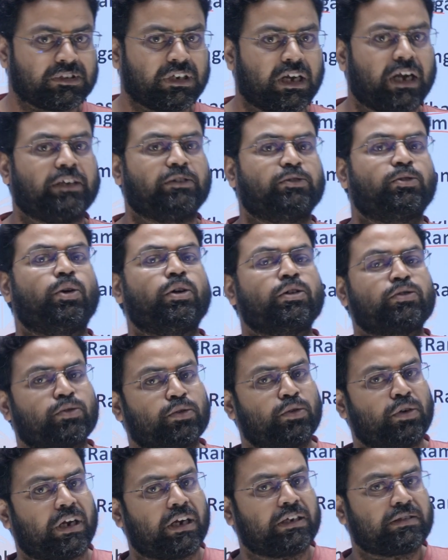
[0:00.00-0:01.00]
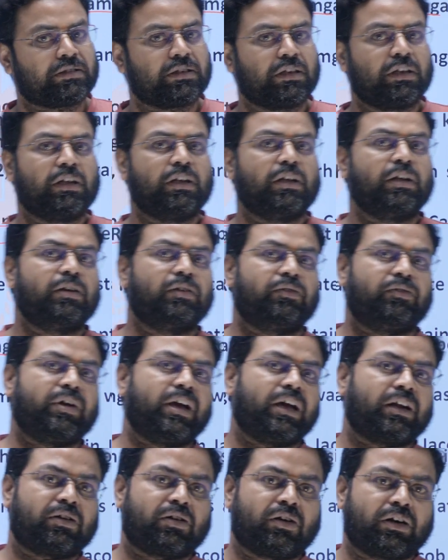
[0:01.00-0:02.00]
And those rulers
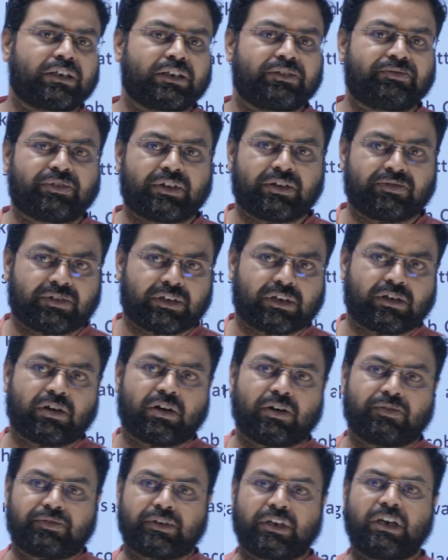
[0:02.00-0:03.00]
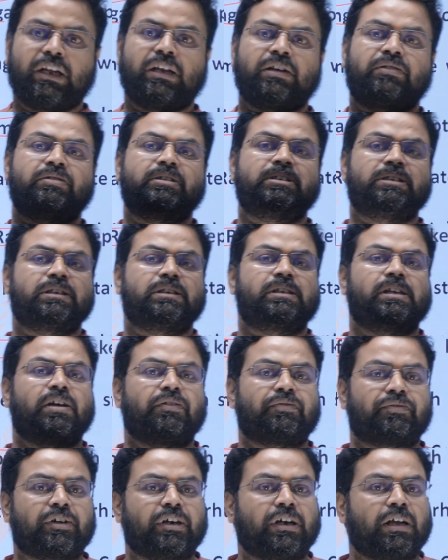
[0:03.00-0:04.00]
were not in favor of relinquishing their
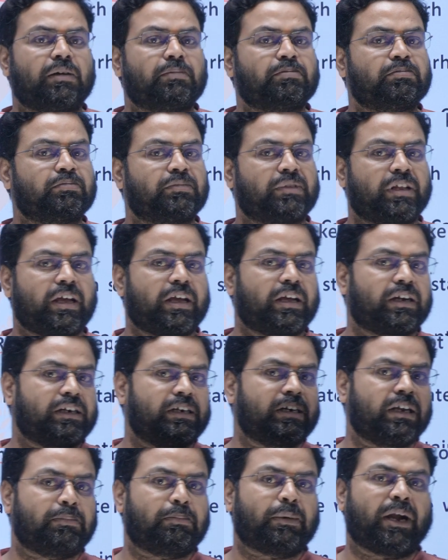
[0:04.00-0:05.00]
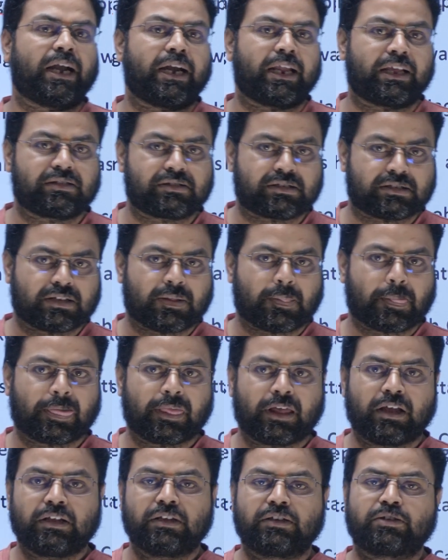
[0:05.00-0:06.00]
freedom, their independence.
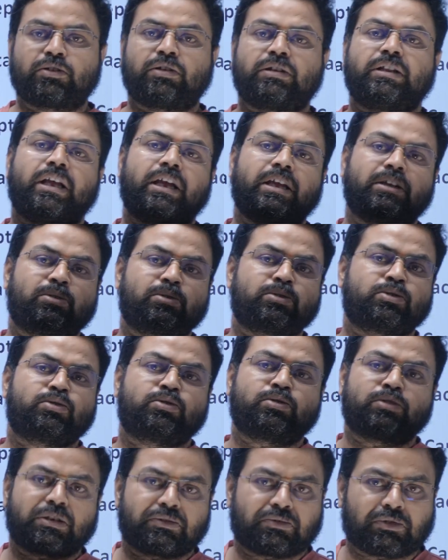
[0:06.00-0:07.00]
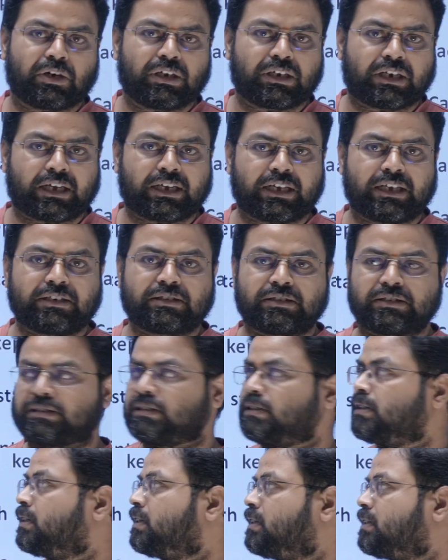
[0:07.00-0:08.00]
So they used to revolt against
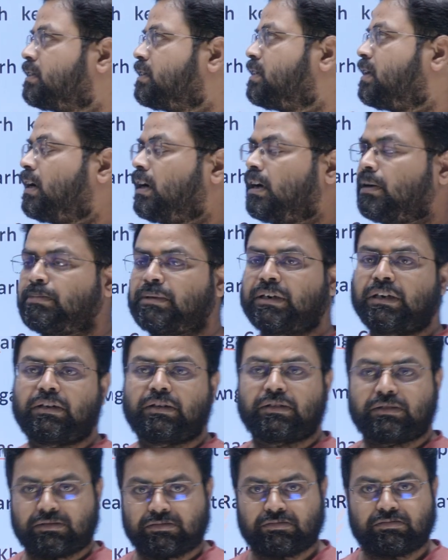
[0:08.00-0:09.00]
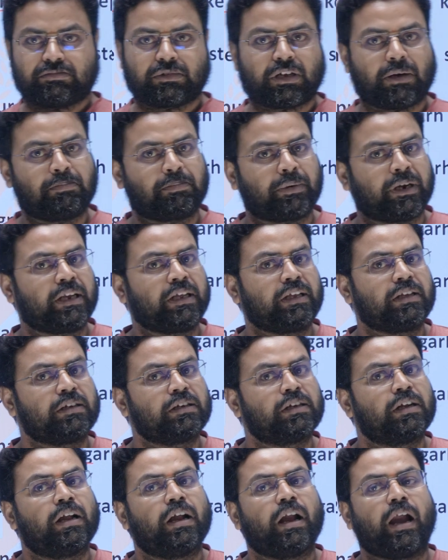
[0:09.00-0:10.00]
the company,
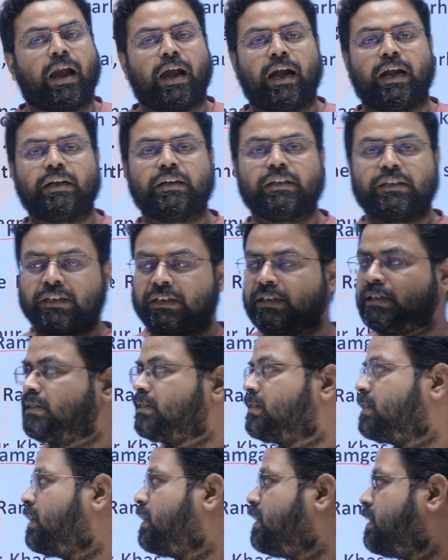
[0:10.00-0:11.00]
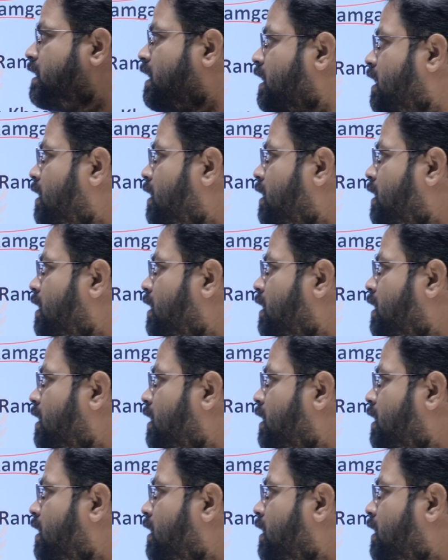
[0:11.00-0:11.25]
and initially the